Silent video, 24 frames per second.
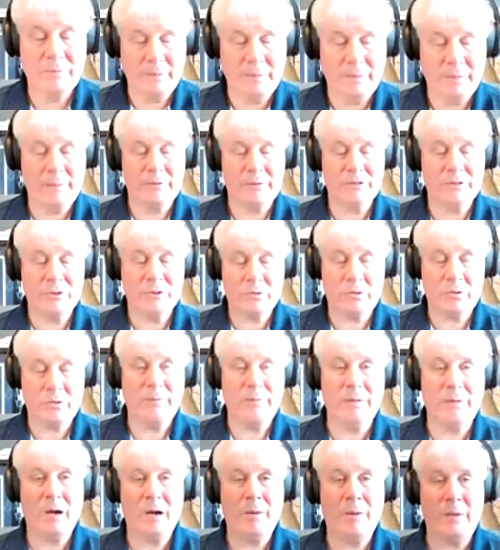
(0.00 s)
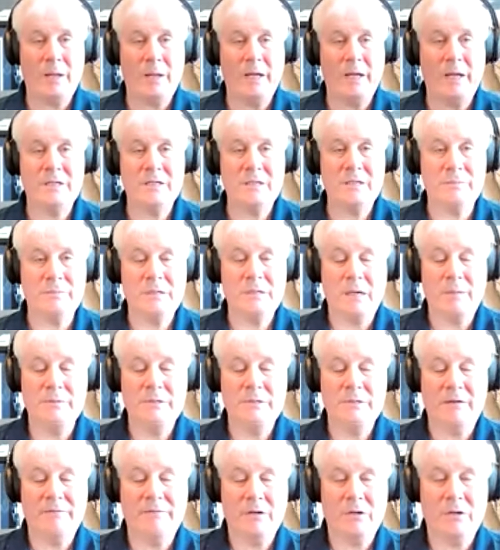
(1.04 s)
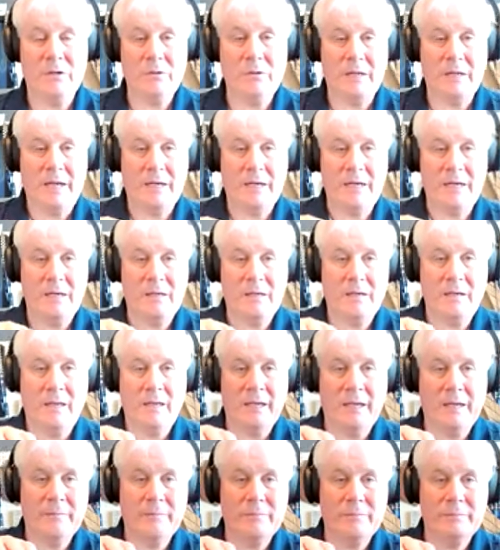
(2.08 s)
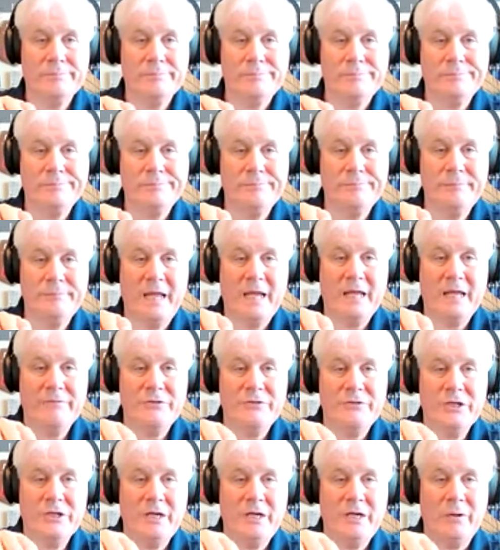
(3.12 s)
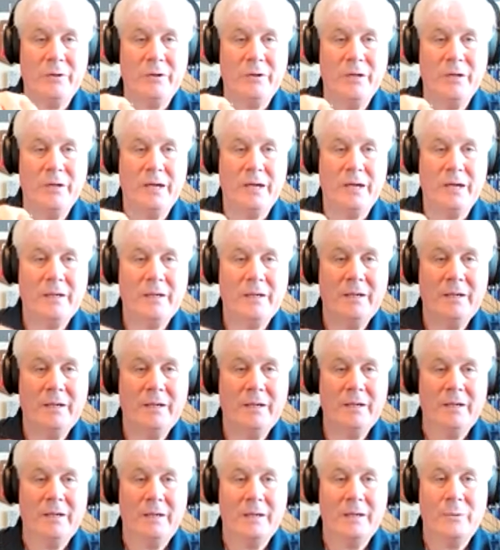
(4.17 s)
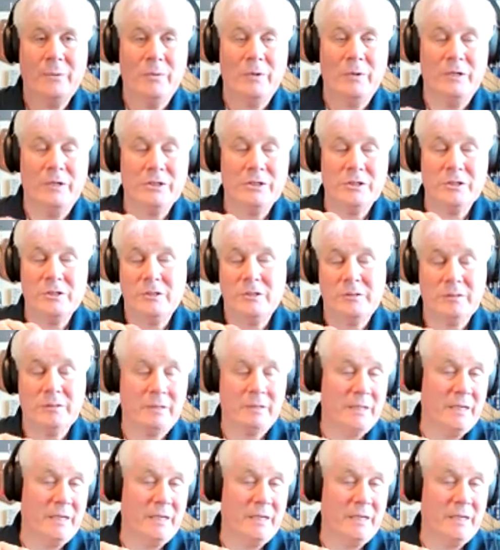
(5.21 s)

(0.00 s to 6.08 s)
do like negative G, okay, which in the tanker we don't do very much of.